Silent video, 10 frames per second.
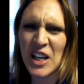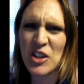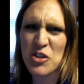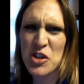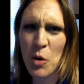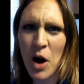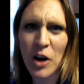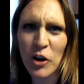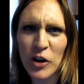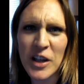and you're so
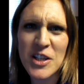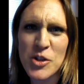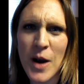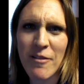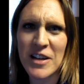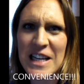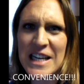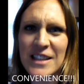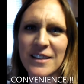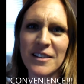hungry because you haven't
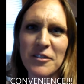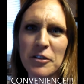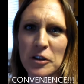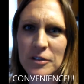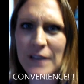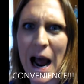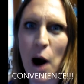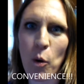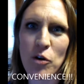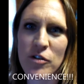eaten for
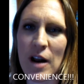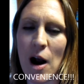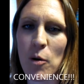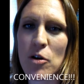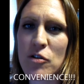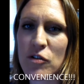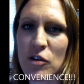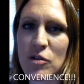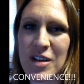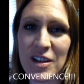hours and hours, so
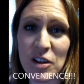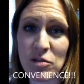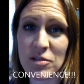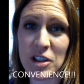you tend to